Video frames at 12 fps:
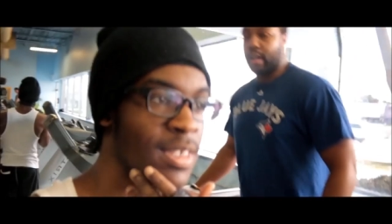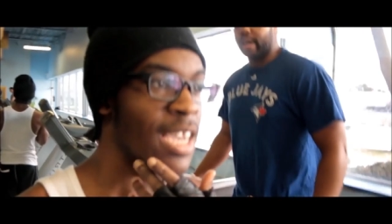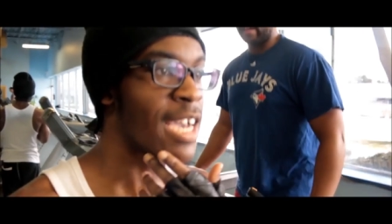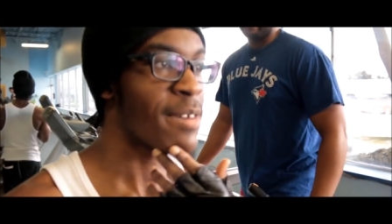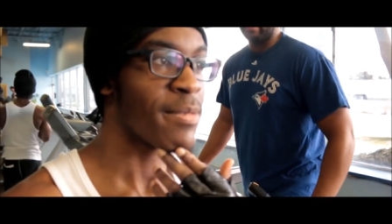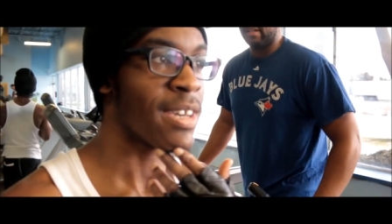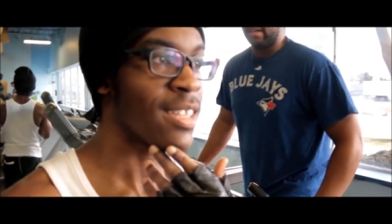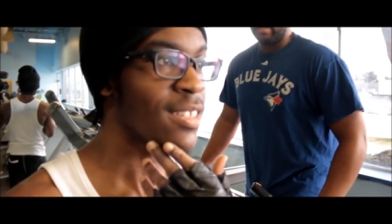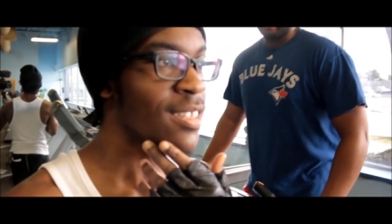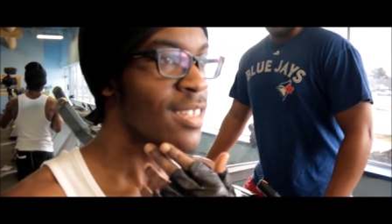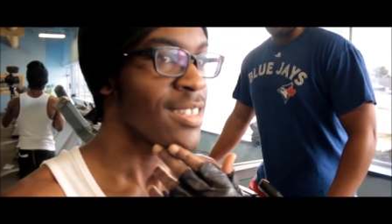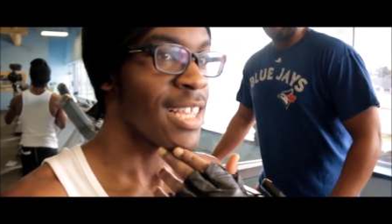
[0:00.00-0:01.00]
Yeah, man.
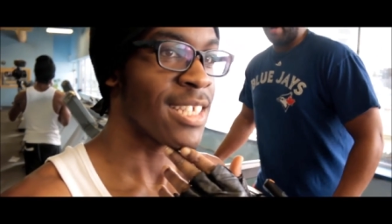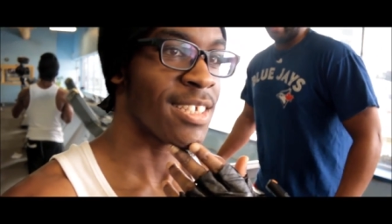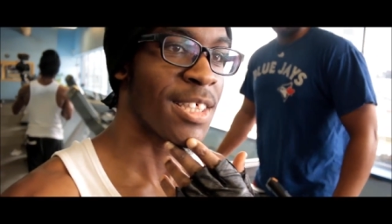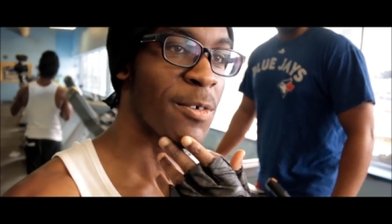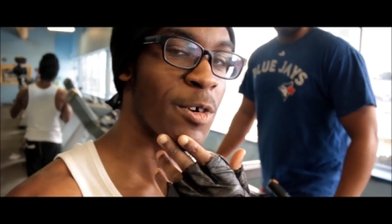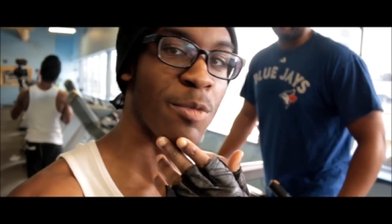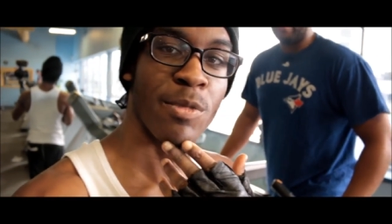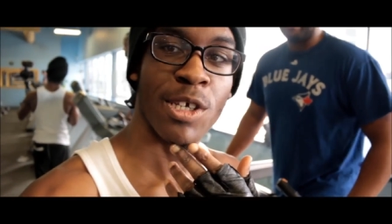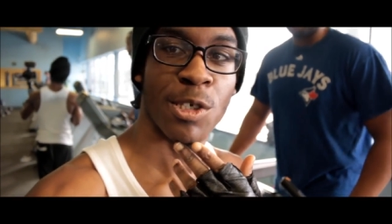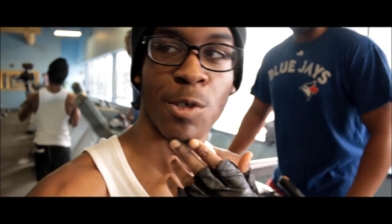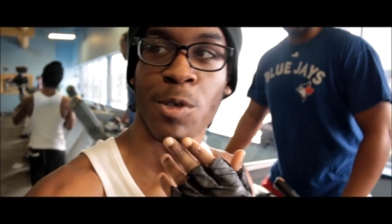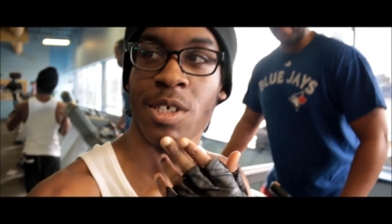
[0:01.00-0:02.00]
I'm That's on, the thing with me
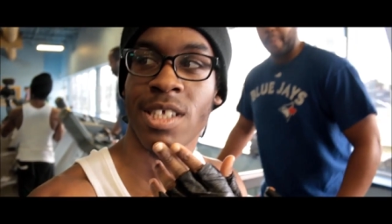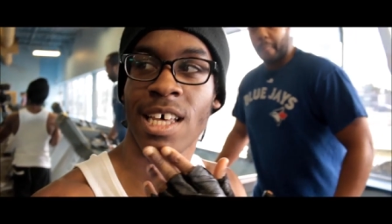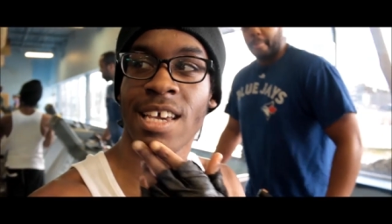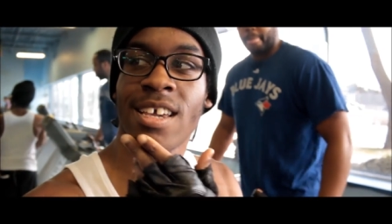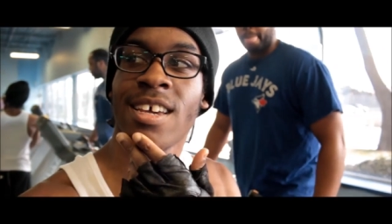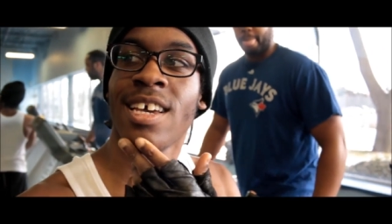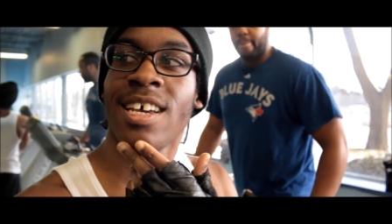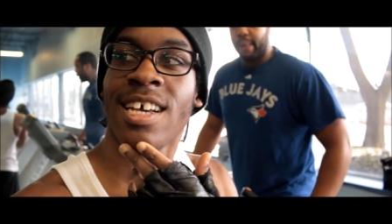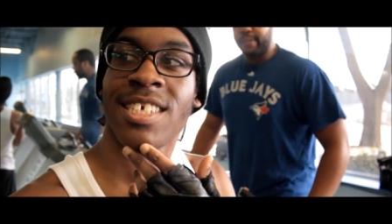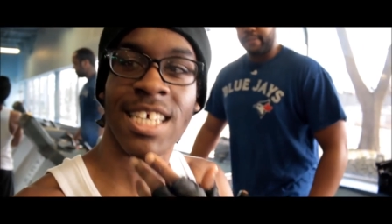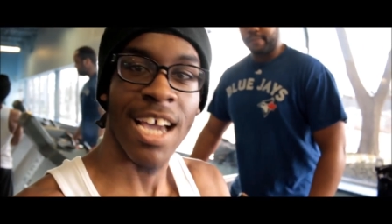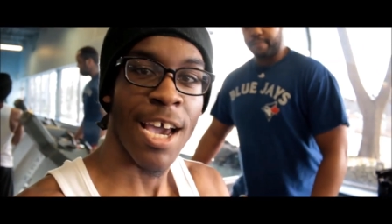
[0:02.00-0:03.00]
too. Is like
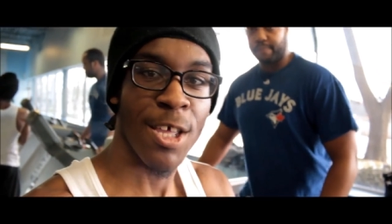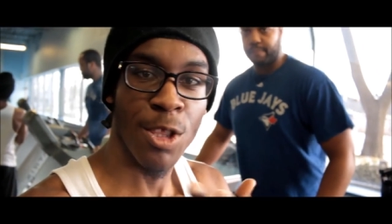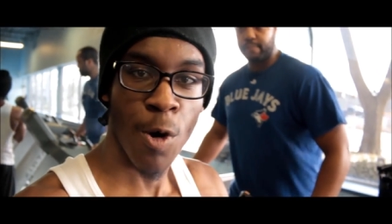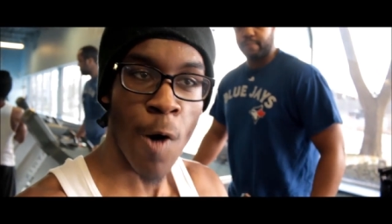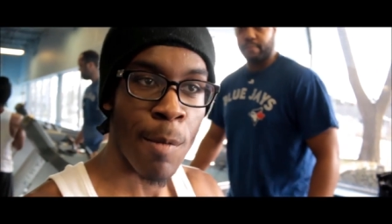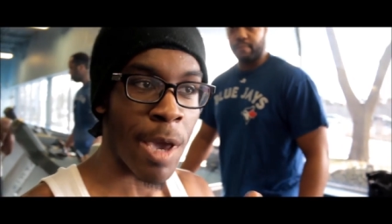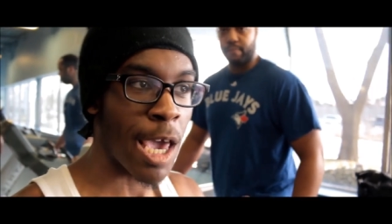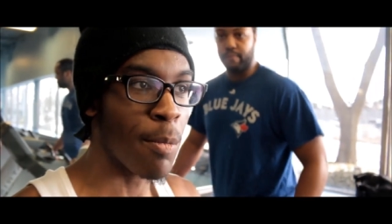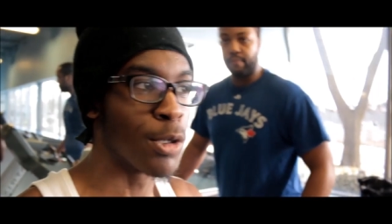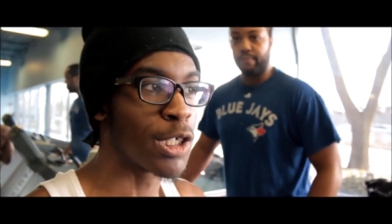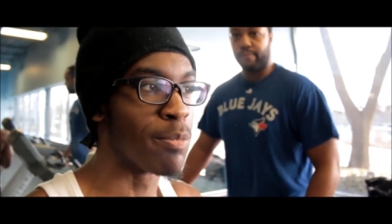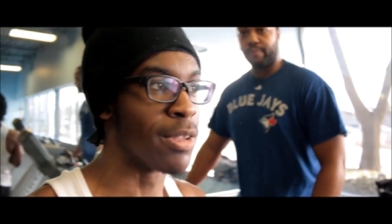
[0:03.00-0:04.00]
it's like I know I'm
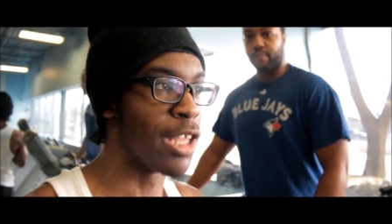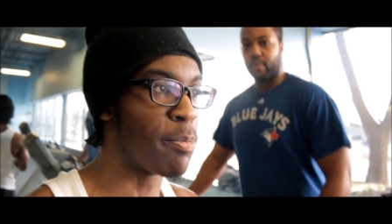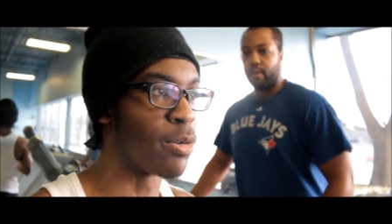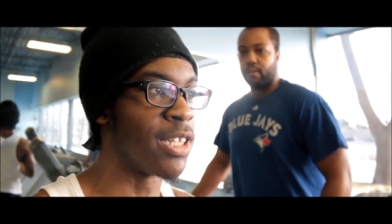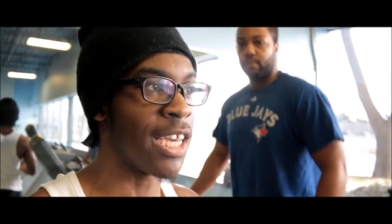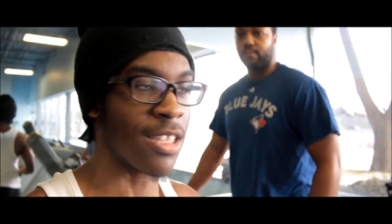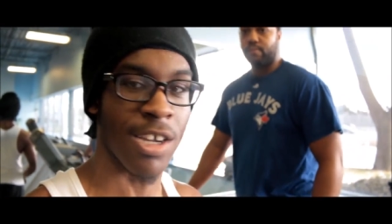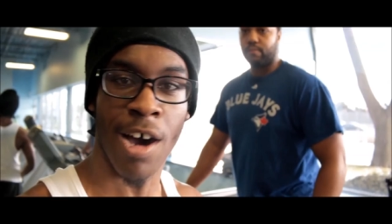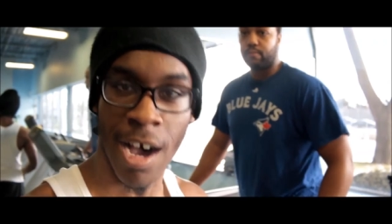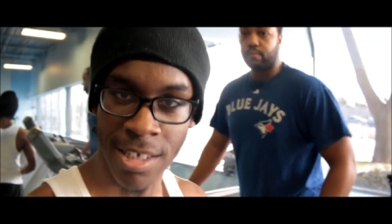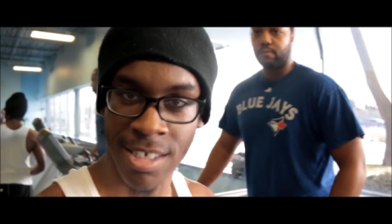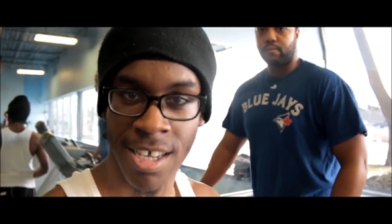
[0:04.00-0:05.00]
able to manipulate the
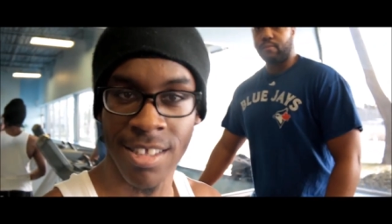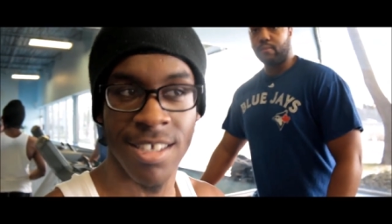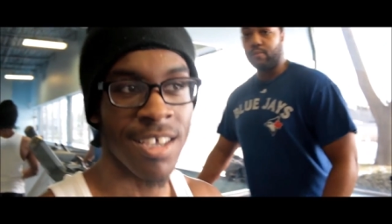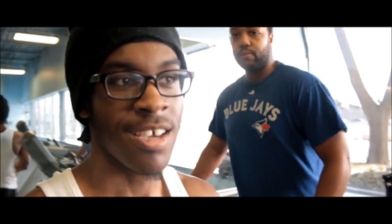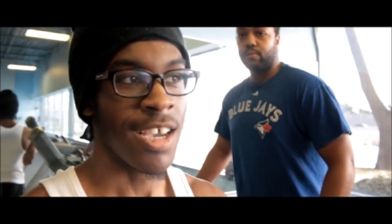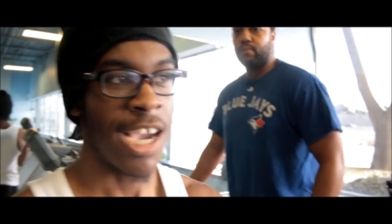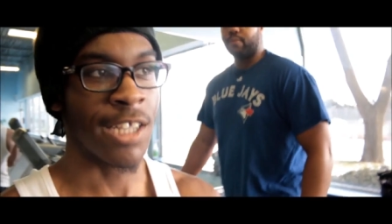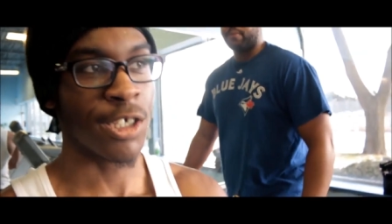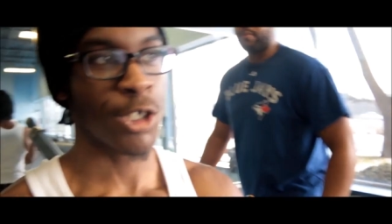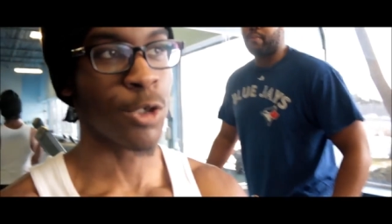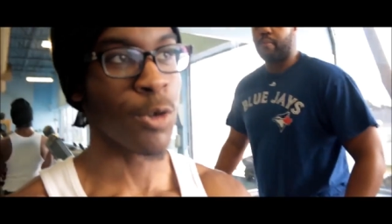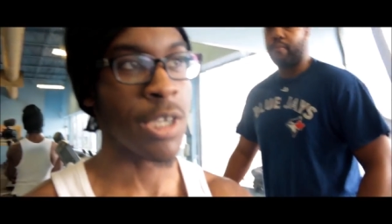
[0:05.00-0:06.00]
content and
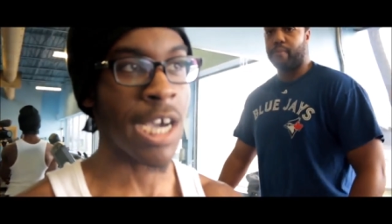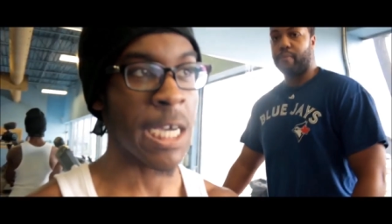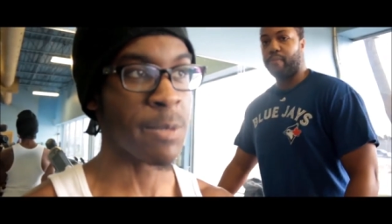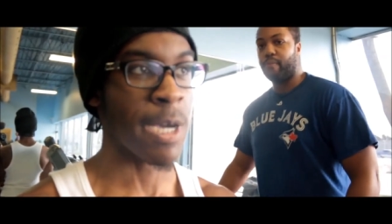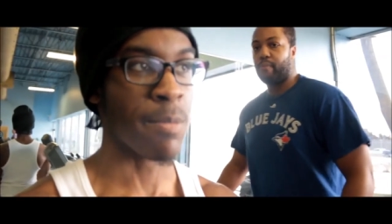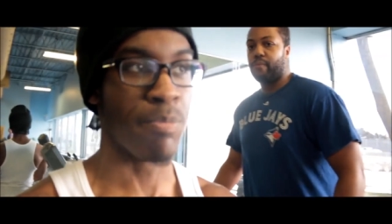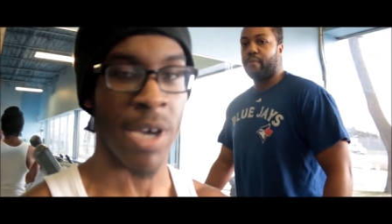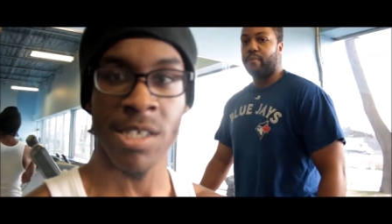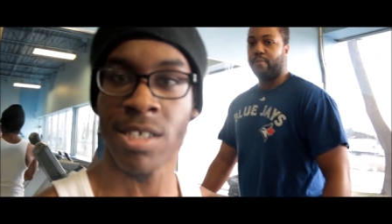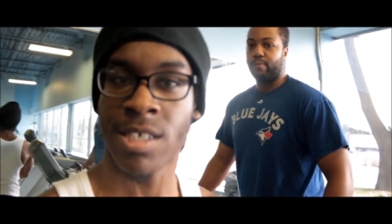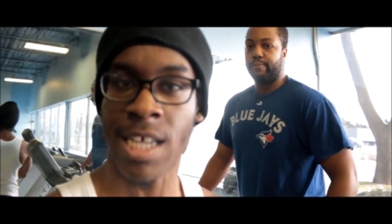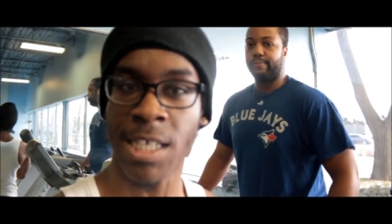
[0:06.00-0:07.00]
just show you guys my
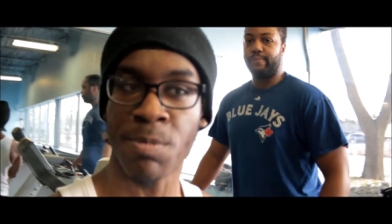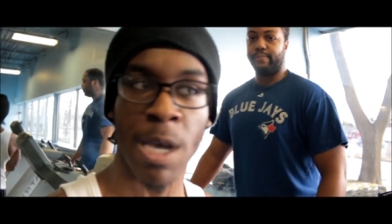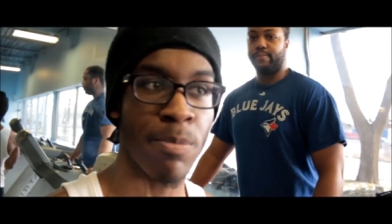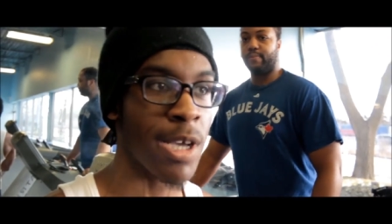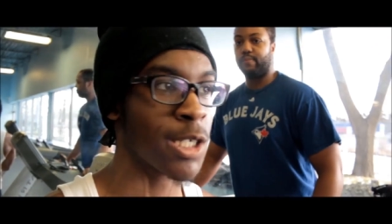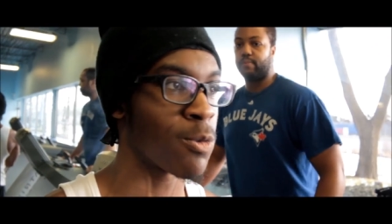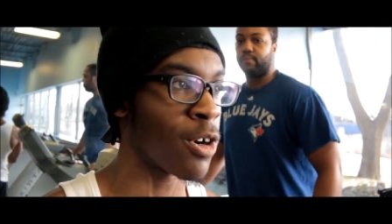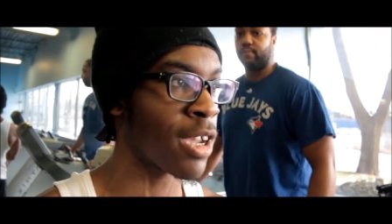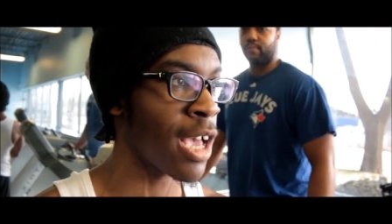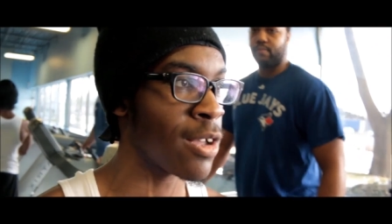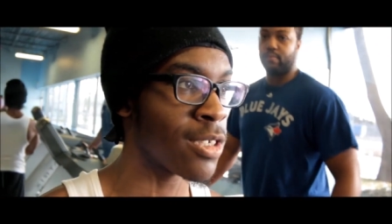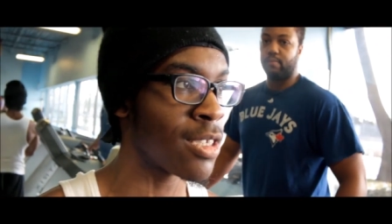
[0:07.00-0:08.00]
best sets, my best
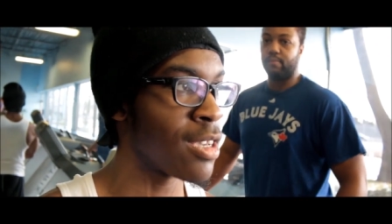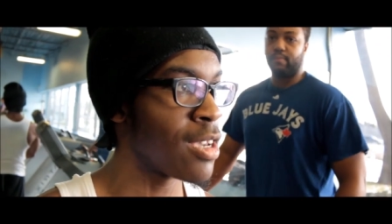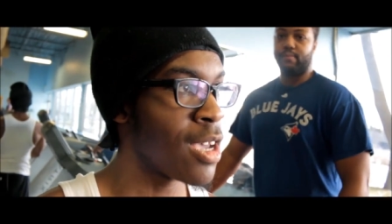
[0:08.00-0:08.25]
workouts.